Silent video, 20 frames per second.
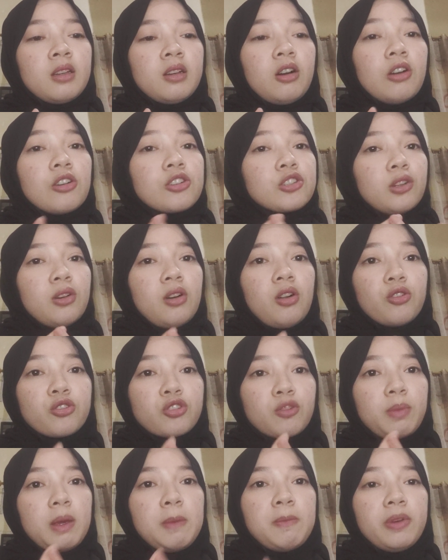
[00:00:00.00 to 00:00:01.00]

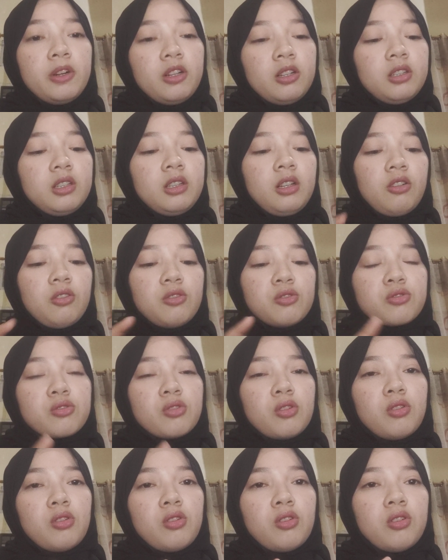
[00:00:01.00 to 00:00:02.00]
also people,
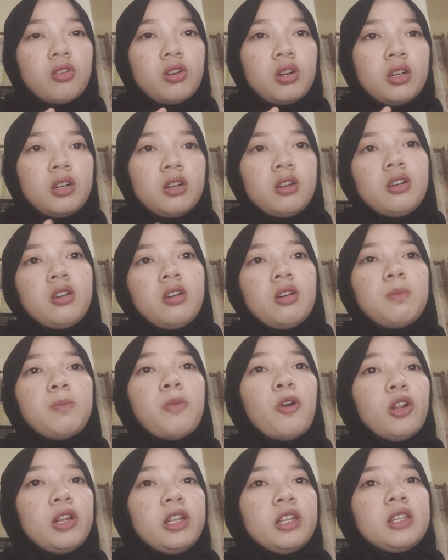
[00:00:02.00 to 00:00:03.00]
also
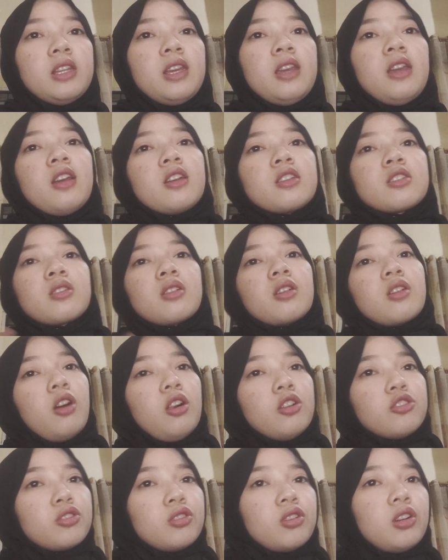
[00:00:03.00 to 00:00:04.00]
politics,
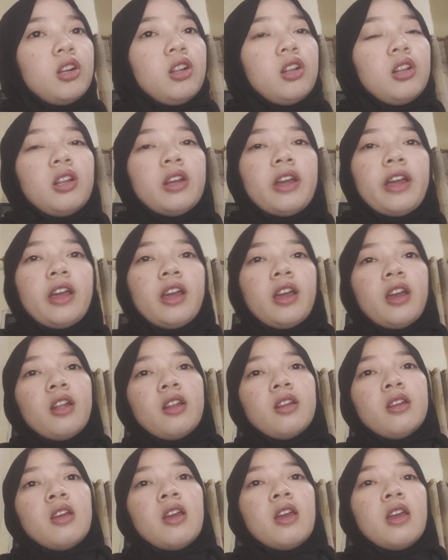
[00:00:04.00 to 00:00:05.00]
cultural,
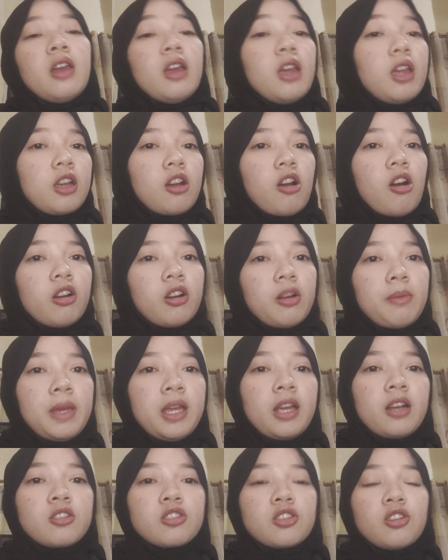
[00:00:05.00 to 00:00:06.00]
and economic.